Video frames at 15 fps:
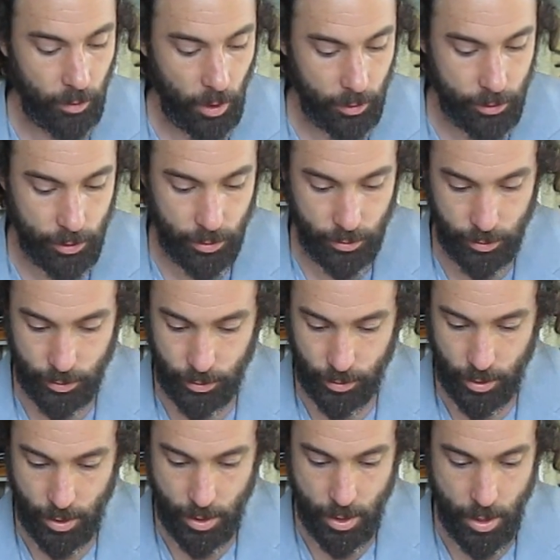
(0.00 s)
launchers,
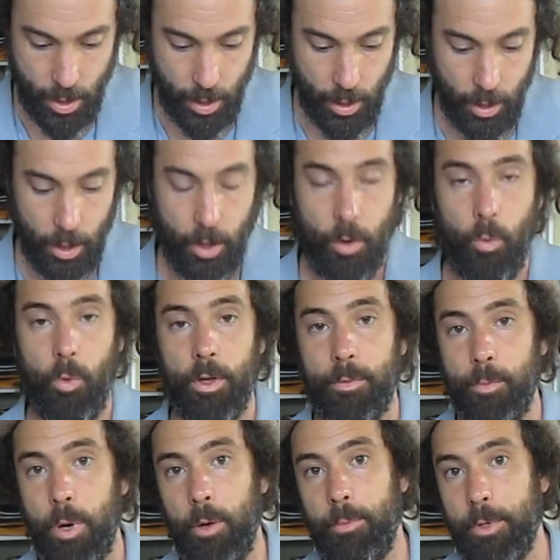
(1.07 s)

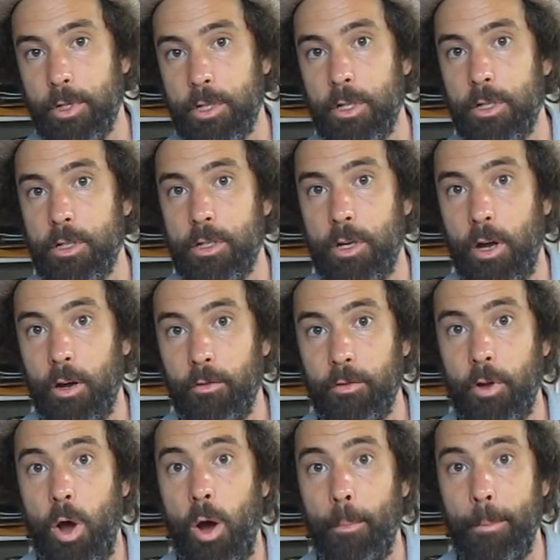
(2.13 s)
with purposes
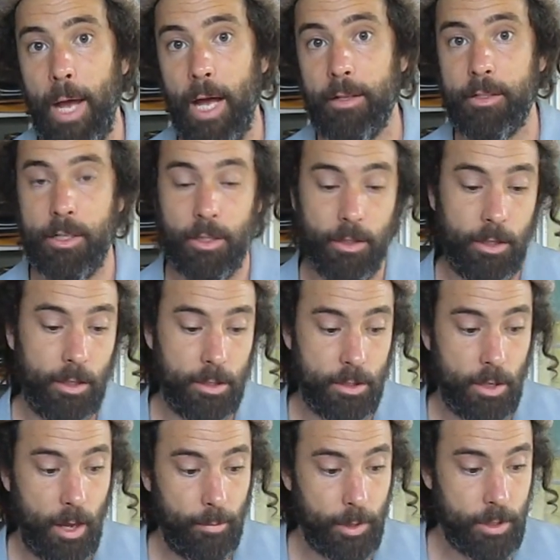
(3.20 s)
of combating the
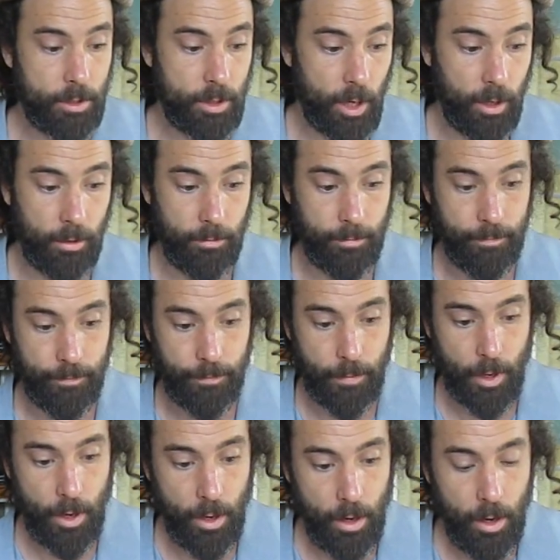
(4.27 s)
Islamic State.
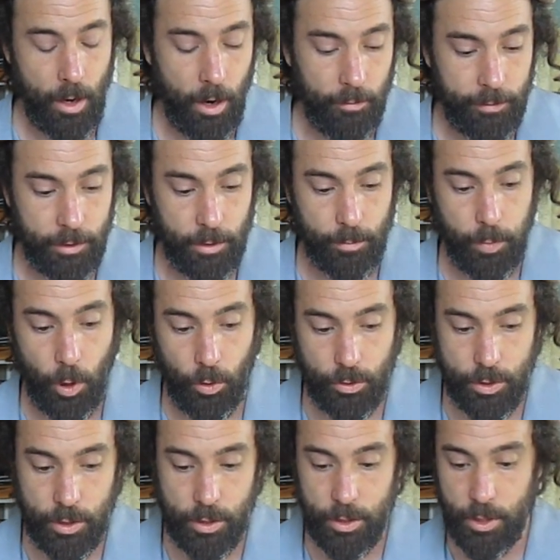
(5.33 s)
Huffington
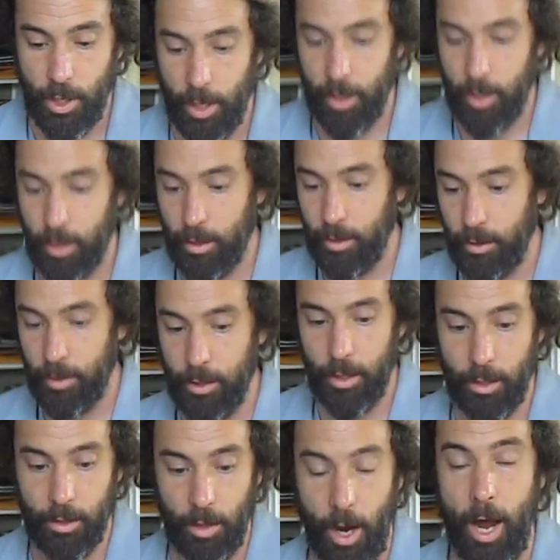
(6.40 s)
Post is stating
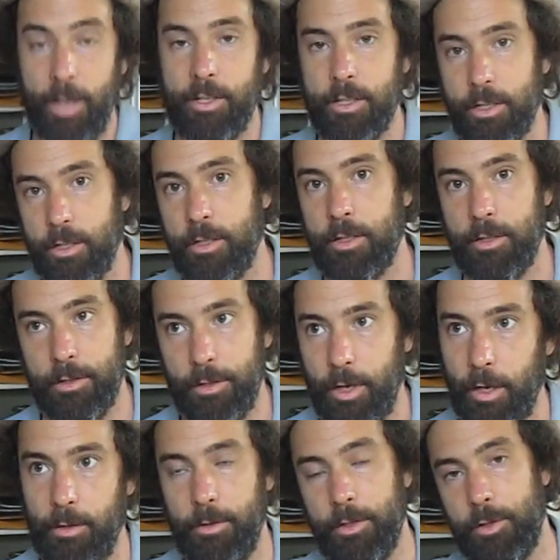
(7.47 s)
that ISIS is
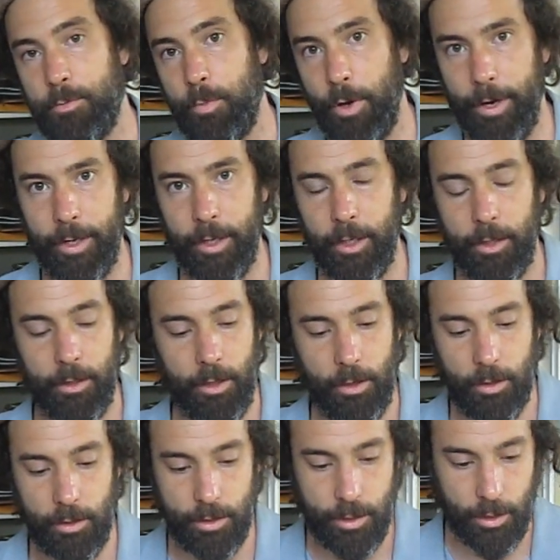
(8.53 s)
getting spreading,
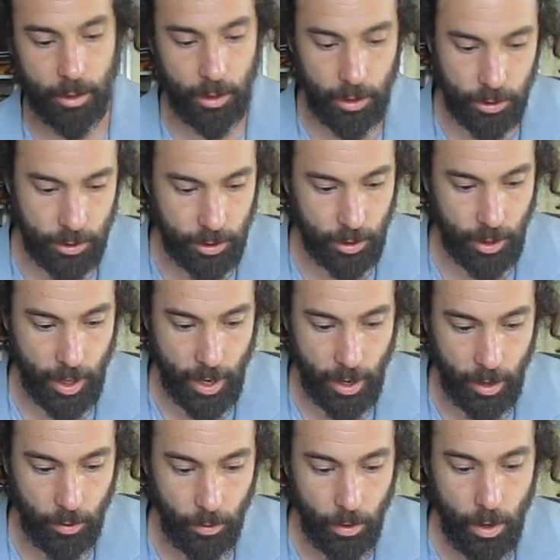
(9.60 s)
they're in Tunisia
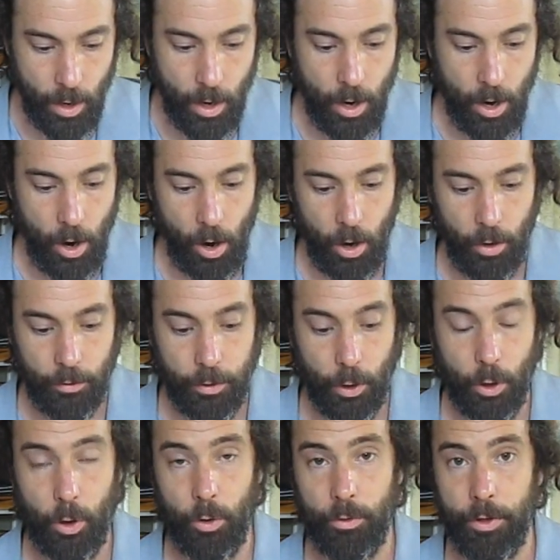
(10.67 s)
now,
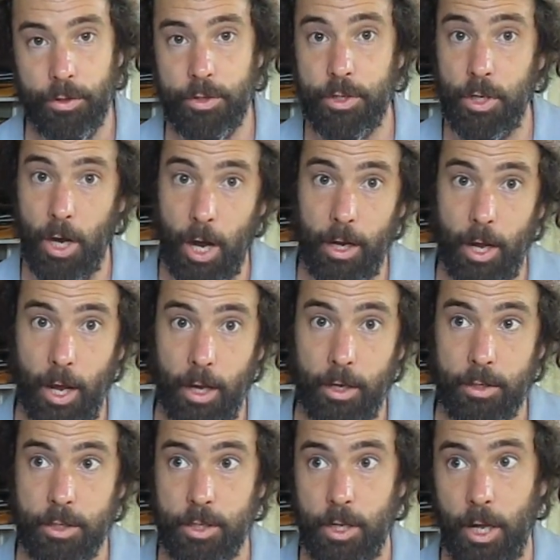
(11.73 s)
although the CIA
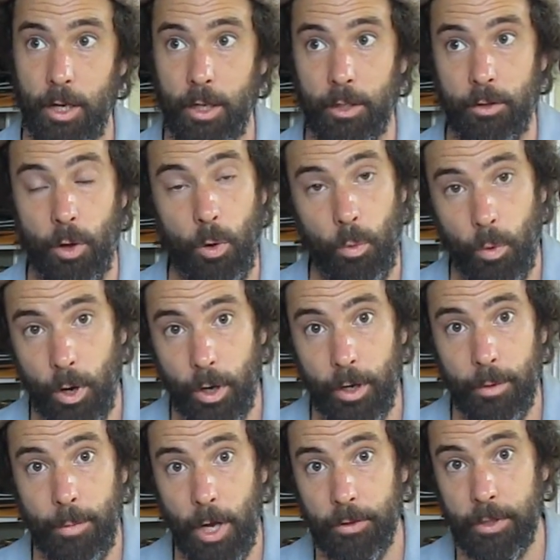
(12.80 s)
is stating, don't worry
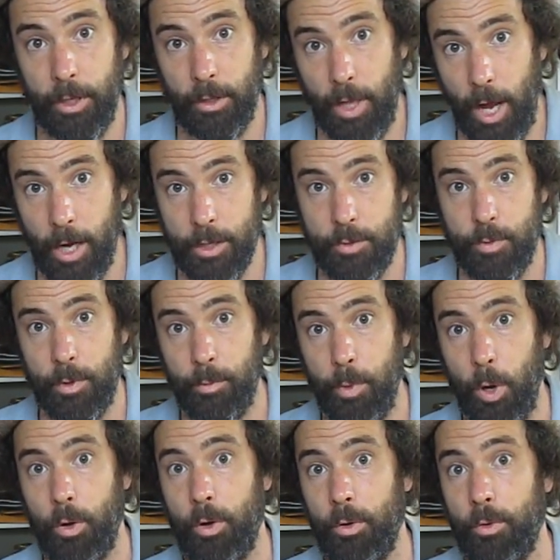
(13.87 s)
about the alliance between
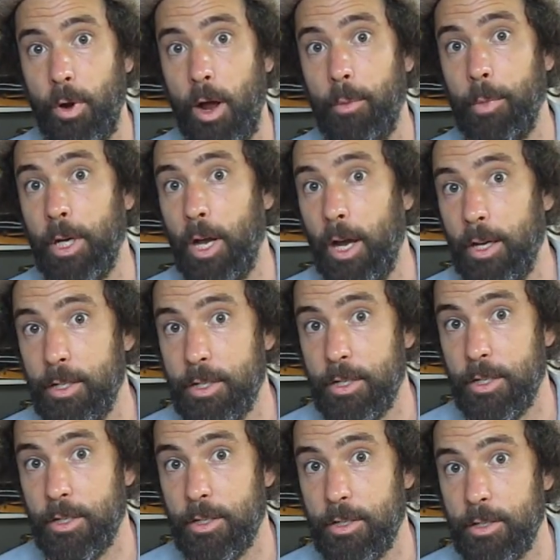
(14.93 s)
Boko Haram and
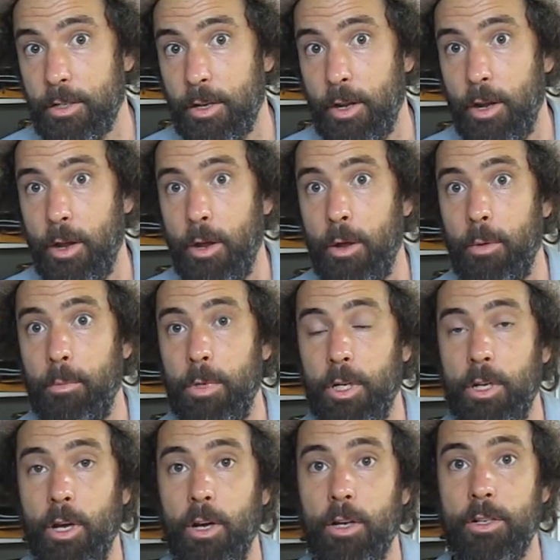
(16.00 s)
ISIS,
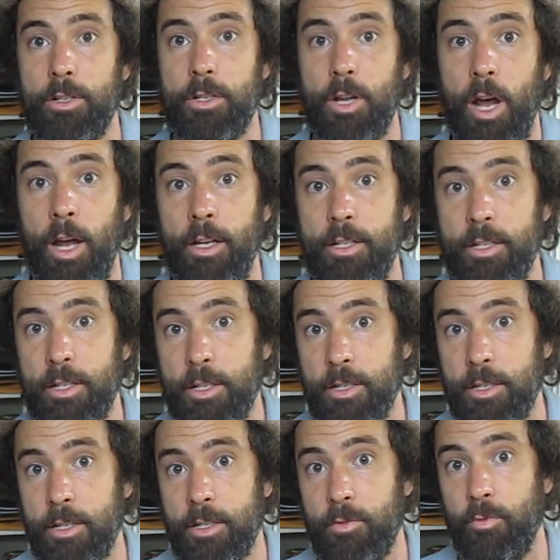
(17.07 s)
because
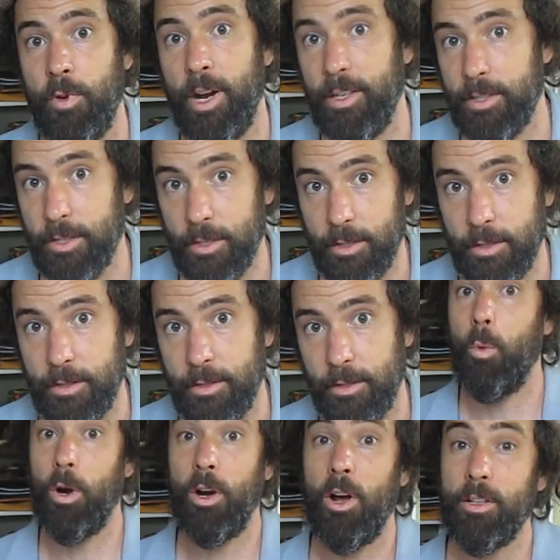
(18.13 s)
ISIS is racist.
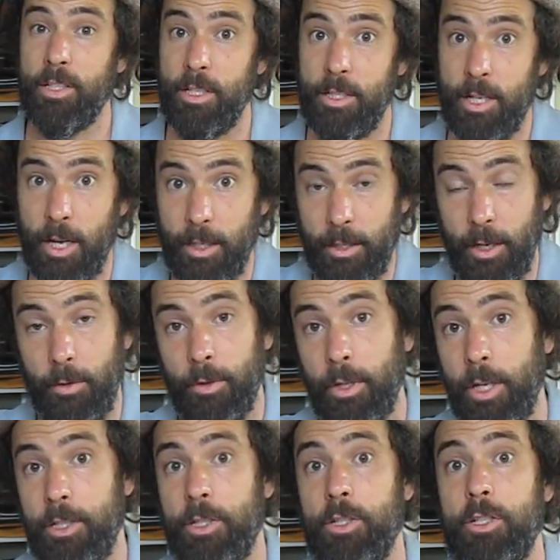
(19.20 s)
We're not to take their
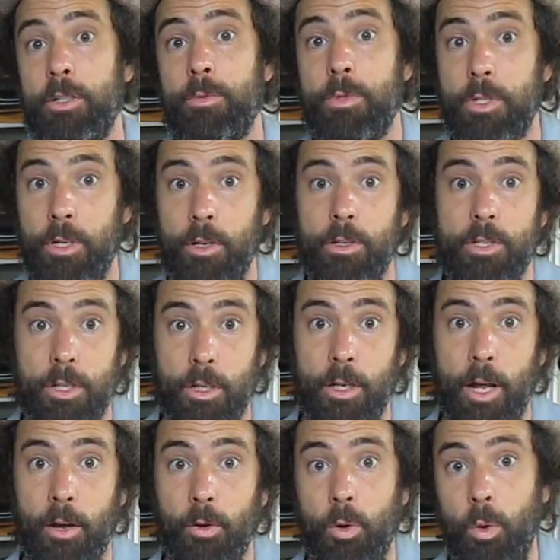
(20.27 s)
relationship seriously
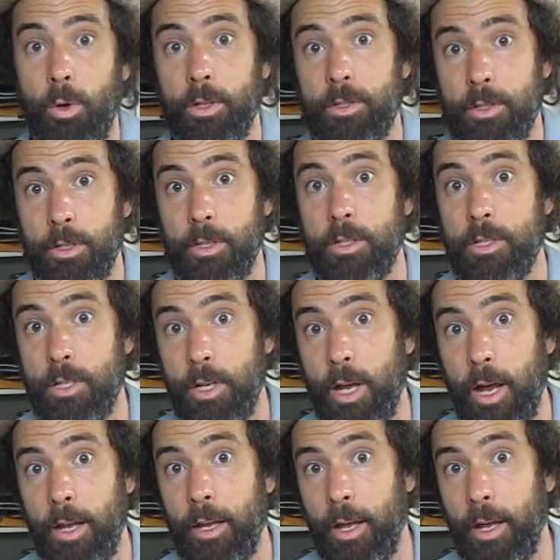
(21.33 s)
now, according to the CIA.